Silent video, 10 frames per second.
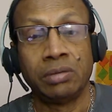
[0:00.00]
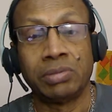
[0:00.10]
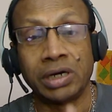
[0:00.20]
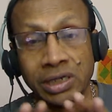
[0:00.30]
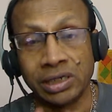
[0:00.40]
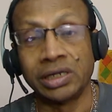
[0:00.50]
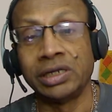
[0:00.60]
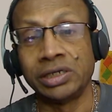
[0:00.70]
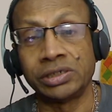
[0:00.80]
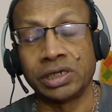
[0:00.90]
But here
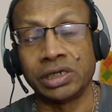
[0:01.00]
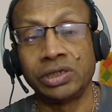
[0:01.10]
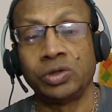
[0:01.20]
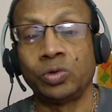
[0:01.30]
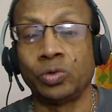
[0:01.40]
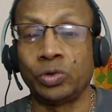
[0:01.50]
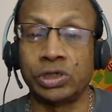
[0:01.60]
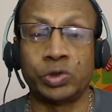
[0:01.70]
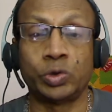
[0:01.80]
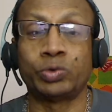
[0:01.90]
in this case, 2
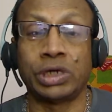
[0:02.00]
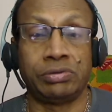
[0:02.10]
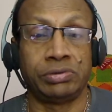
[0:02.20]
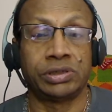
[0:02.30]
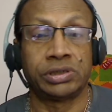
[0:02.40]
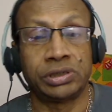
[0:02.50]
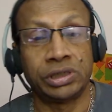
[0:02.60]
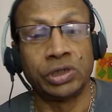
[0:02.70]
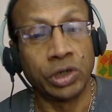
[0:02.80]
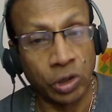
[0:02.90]
years to 5 years,
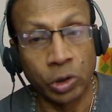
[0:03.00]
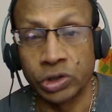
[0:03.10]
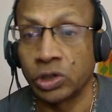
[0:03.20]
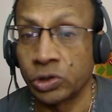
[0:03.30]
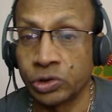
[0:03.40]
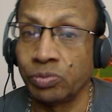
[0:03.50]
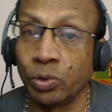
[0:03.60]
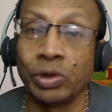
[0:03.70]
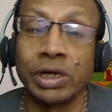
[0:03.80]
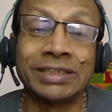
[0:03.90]
and the records are also
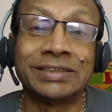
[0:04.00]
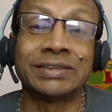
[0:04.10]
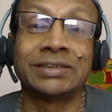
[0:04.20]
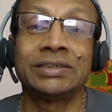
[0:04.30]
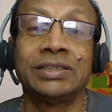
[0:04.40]
proved like this.